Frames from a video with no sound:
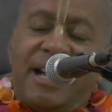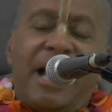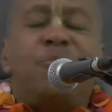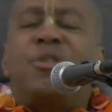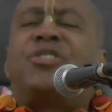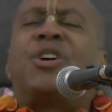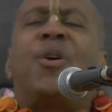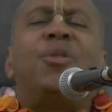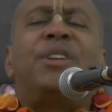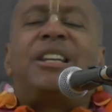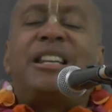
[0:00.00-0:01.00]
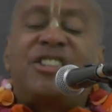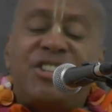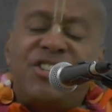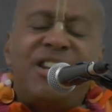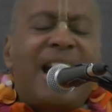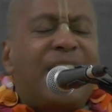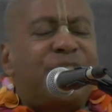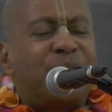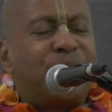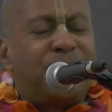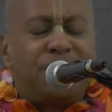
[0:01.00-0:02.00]
And we're told that this is
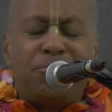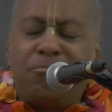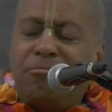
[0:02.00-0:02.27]
natural.